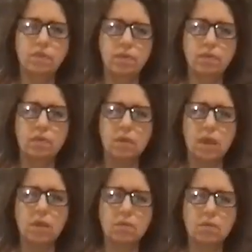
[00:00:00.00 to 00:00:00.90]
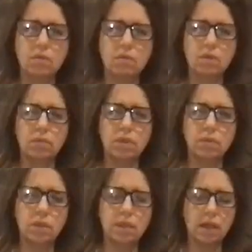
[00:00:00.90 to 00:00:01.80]
subtle,
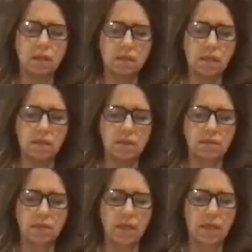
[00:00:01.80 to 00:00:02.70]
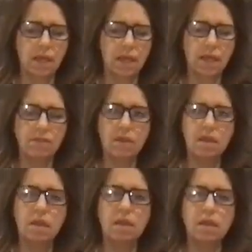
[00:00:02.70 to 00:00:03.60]
sometimes subtle sense of
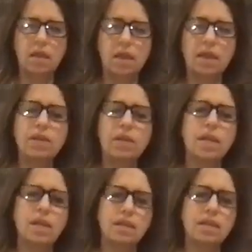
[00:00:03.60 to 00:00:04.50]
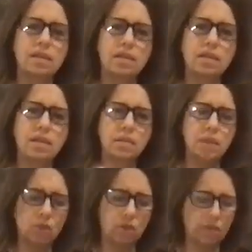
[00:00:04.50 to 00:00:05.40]
heavy-heartedness as
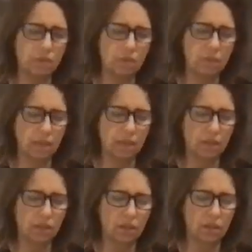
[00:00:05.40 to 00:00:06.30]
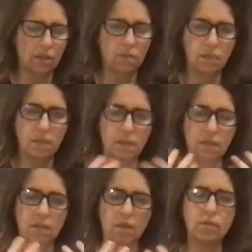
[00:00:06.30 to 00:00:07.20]
we shuffle around each other's with
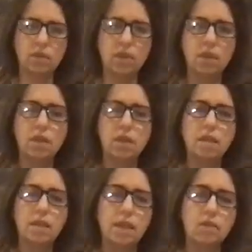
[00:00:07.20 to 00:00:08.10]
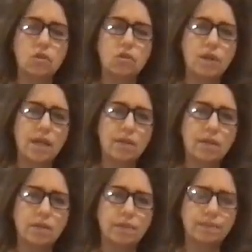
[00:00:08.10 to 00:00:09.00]
ourselves now shrouded.